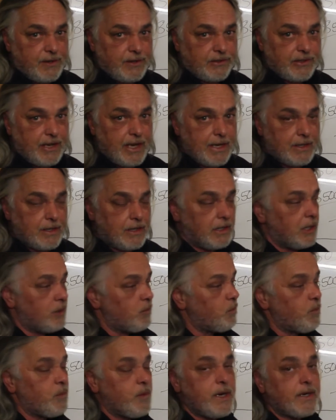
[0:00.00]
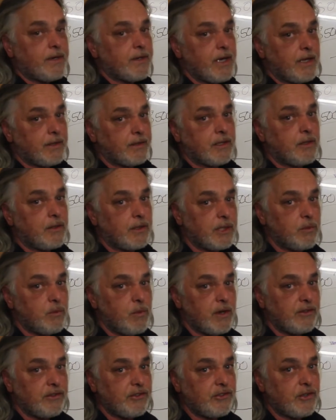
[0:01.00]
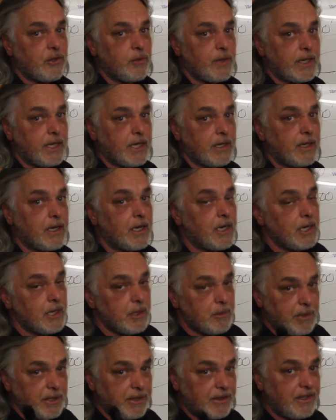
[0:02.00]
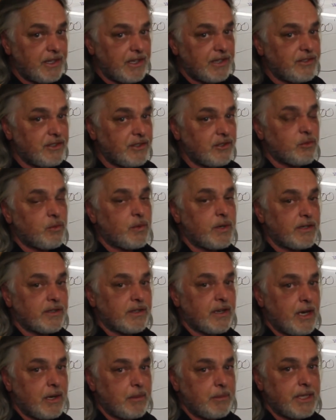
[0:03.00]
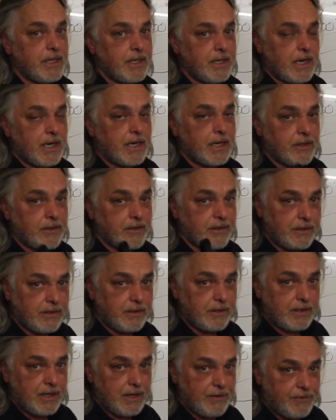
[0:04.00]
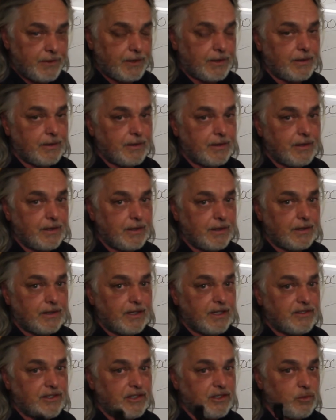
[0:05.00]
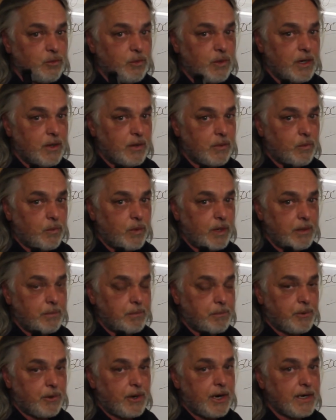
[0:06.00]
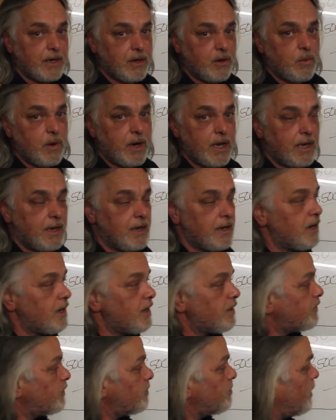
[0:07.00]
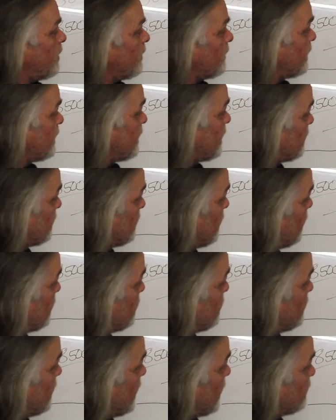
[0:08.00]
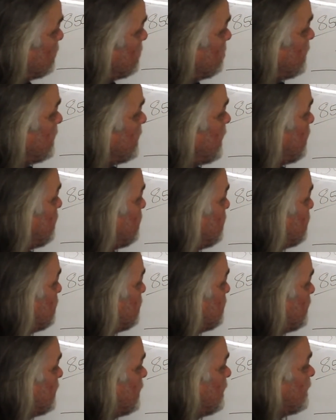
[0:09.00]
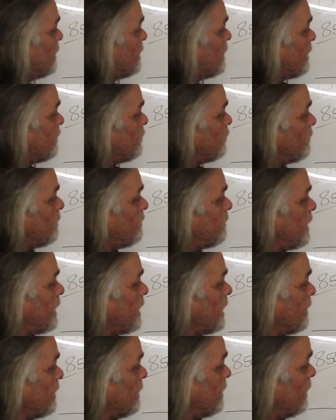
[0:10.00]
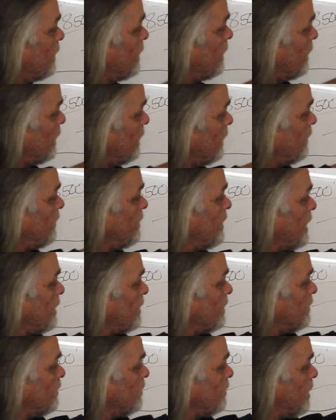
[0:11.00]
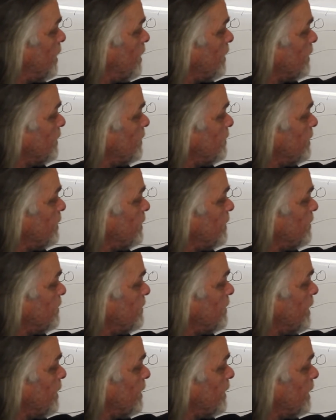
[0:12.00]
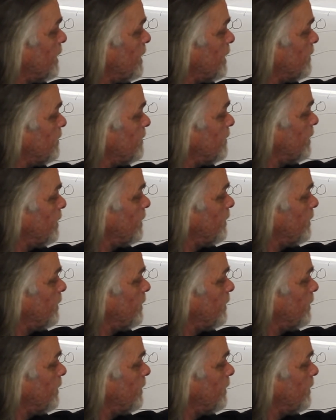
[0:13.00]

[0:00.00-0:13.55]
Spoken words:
cycle, and we're not the only ones doing it, but this is where Tommy and I are different. This is where we break away from all the other explanations that you'll find, is that the geology is telling us